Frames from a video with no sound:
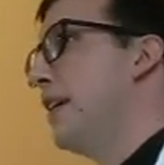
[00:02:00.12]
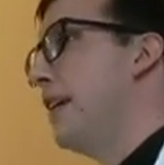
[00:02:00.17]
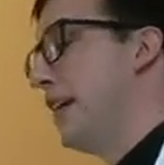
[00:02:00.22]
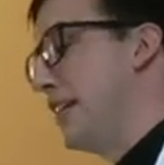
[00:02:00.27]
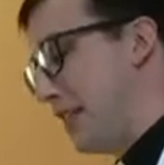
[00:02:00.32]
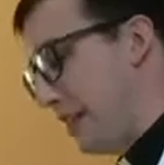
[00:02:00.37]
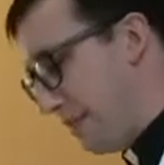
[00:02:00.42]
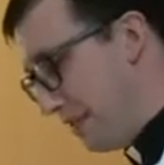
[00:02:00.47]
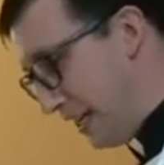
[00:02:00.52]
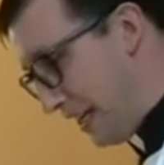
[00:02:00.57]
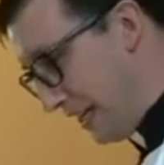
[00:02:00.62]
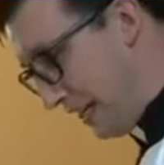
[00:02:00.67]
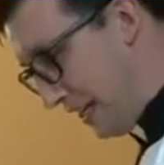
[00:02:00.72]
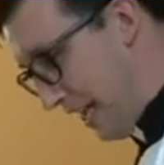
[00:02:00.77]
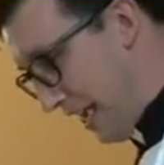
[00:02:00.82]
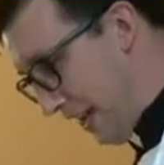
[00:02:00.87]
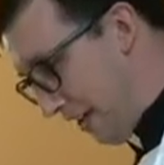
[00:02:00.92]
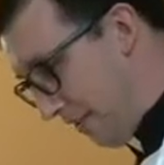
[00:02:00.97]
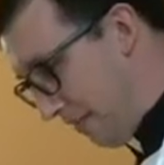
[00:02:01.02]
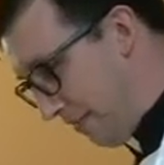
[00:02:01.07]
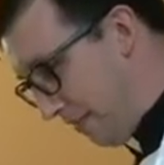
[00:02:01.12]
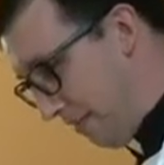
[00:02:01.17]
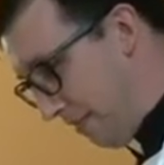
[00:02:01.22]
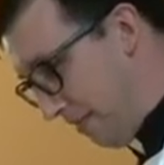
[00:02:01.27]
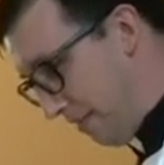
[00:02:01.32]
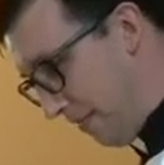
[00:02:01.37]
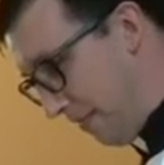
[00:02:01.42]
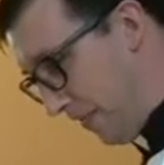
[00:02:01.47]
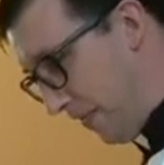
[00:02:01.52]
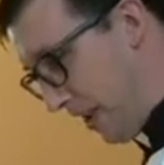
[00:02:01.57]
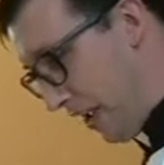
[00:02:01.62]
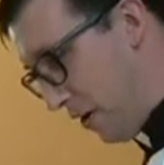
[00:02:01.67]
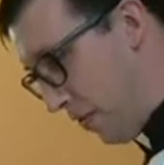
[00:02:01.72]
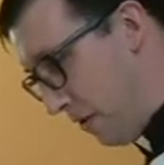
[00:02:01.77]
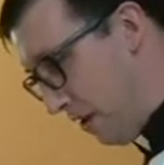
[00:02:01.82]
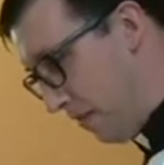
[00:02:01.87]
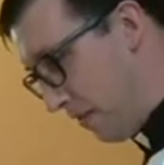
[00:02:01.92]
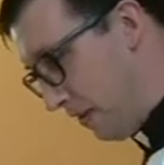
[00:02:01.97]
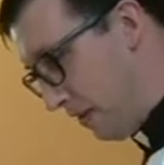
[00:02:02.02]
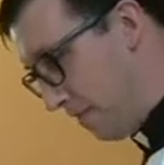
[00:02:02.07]
As I've done that,
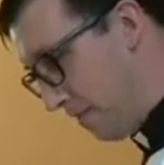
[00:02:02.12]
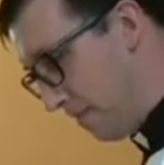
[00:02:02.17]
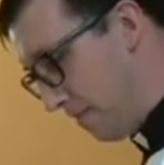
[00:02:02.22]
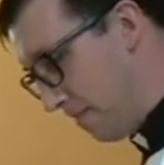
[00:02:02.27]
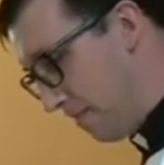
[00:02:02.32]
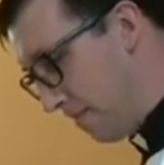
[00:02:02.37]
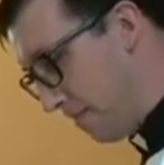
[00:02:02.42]
however,